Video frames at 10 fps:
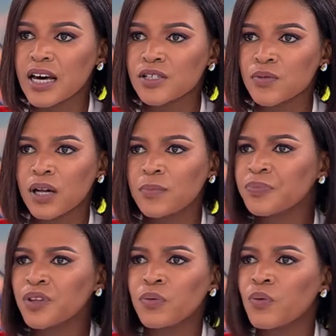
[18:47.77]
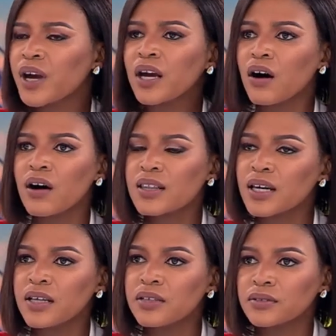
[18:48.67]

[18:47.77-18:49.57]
as well, where are they?